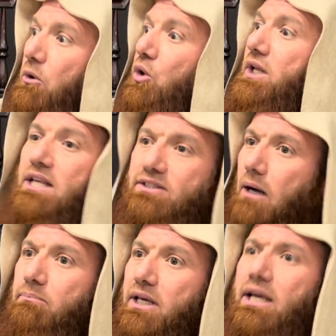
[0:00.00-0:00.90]
you need
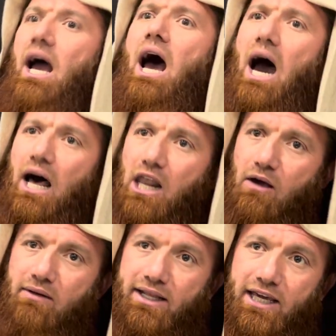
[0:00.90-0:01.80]
something, Allah
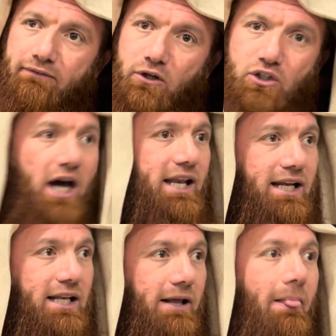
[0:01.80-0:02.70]
will give it
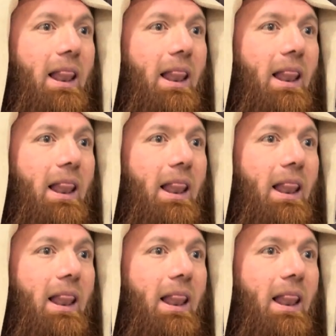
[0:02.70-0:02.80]
directly.